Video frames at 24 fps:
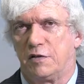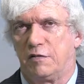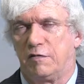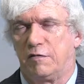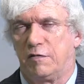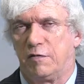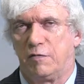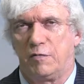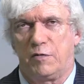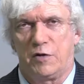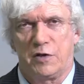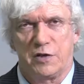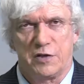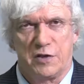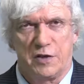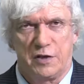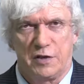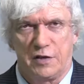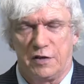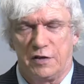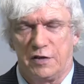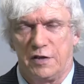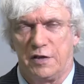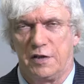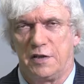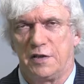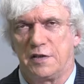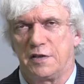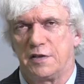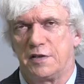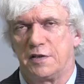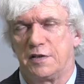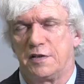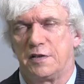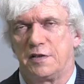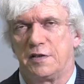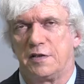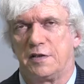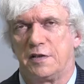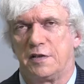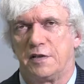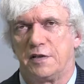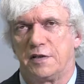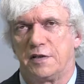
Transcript: from Washington is